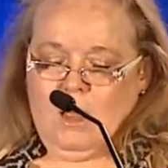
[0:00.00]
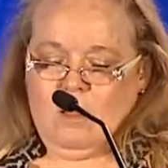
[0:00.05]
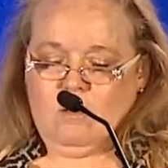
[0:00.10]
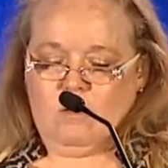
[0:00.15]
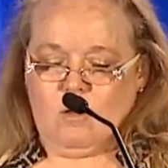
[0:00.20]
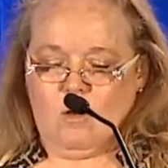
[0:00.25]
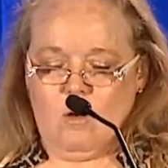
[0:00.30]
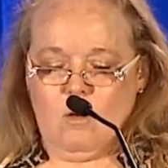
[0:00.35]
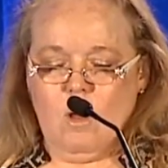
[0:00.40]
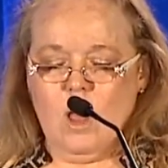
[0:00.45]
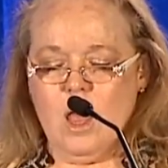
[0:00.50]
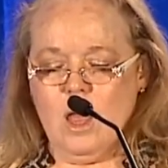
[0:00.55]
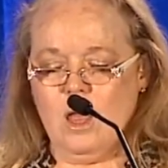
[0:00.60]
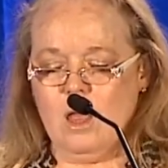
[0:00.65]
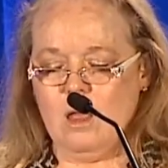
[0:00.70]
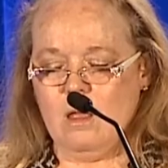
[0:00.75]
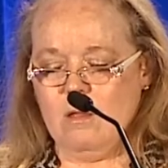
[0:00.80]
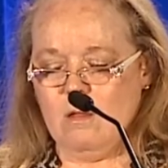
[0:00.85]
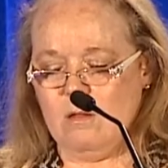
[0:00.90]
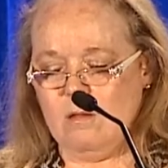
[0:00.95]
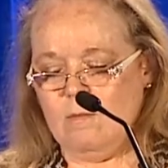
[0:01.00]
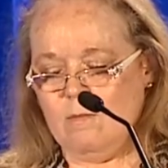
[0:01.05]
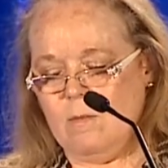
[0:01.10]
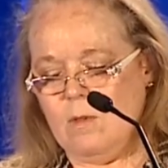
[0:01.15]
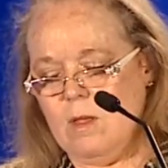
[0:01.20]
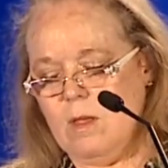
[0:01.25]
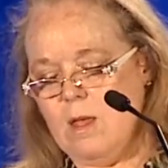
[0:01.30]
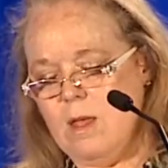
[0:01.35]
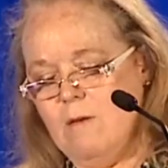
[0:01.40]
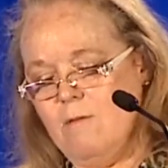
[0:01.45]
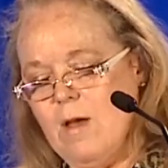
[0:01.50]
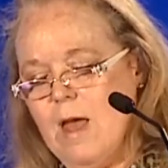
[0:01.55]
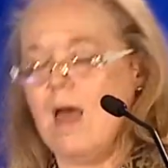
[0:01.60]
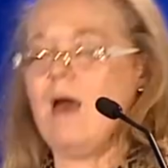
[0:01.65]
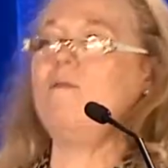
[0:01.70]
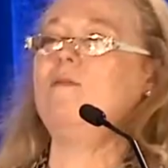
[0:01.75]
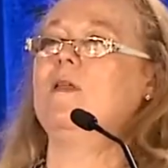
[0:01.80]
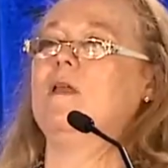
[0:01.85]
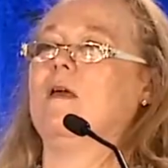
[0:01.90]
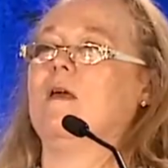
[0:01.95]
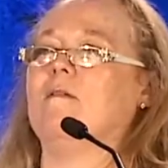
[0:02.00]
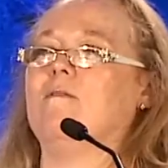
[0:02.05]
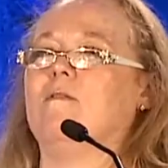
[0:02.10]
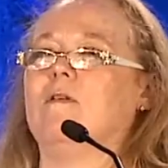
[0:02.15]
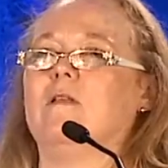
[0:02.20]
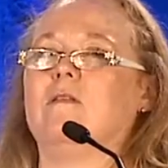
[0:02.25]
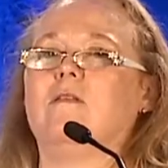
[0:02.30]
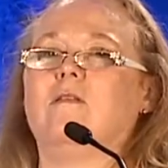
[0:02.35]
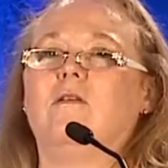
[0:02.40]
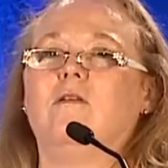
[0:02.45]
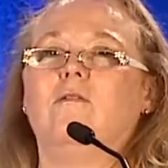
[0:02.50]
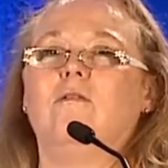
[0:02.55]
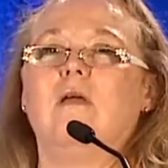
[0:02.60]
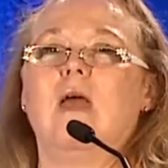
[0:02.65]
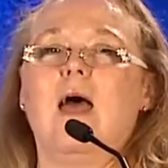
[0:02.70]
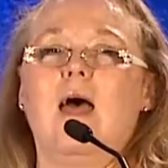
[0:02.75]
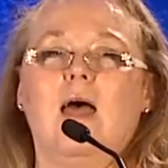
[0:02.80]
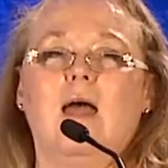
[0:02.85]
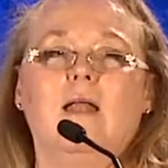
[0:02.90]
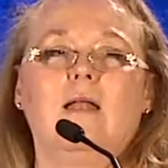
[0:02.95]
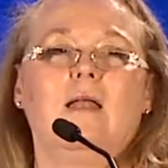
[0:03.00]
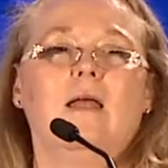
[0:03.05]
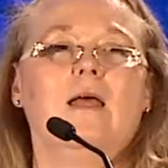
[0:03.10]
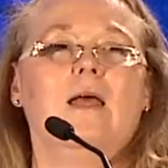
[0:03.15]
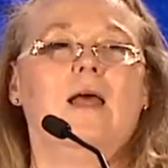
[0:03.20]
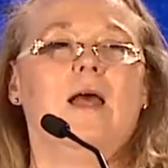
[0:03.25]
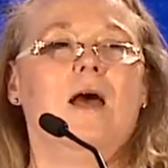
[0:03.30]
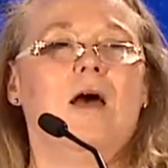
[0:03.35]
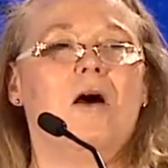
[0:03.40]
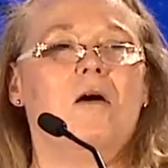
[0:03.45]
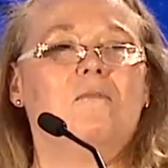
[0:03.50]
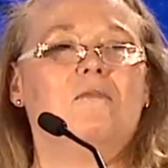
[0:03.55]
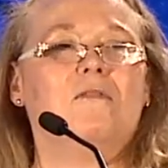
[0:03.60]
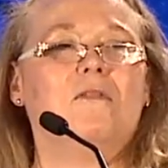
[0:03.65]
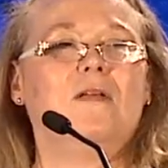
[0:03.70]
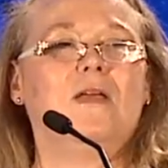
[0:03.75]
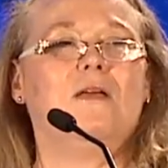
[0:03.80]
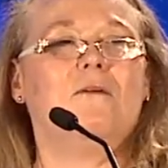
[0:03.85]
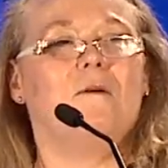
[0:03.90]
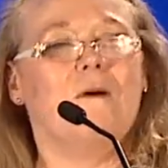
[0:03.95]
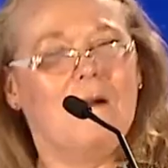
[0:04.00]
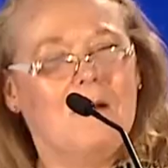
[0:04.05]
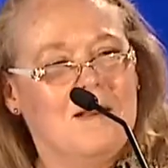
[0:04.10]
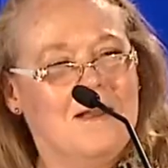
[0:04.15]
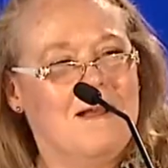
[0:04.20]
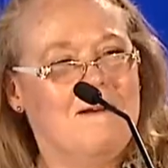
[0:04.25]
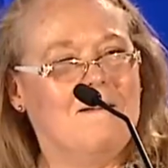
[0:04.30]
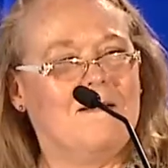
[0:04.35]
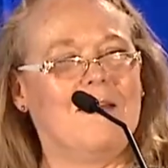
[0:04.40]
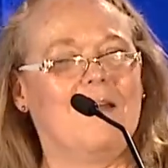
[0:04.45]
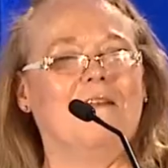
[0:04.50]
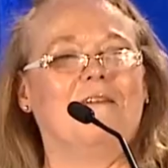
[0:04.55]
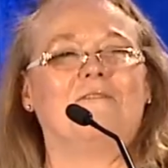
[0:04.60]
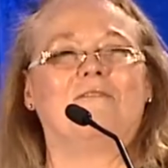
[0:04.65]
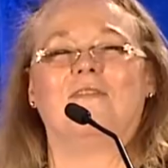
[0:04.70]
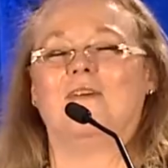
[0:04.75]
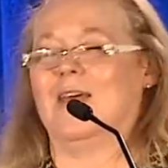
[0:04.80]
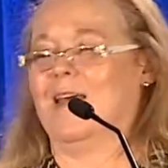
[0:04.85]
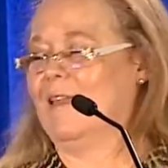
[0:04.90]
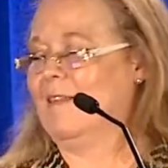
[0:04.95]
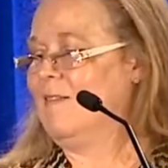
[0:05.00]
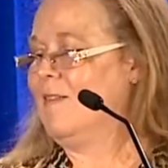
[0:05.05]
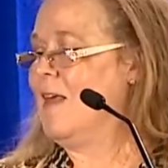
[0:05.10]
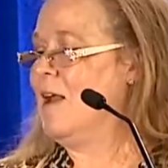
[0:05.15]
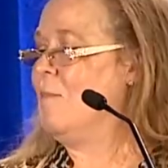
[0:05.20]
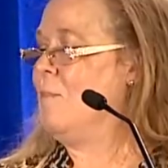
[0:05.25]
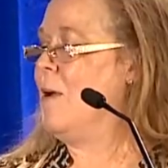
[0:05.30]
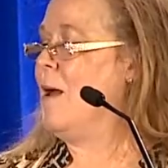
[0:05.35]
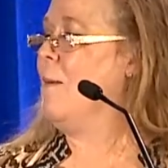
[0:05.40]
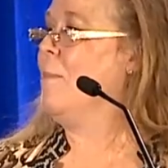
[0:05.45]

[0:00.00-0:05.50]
So if I haven't convinced you yet, hopefully you are now convinced that a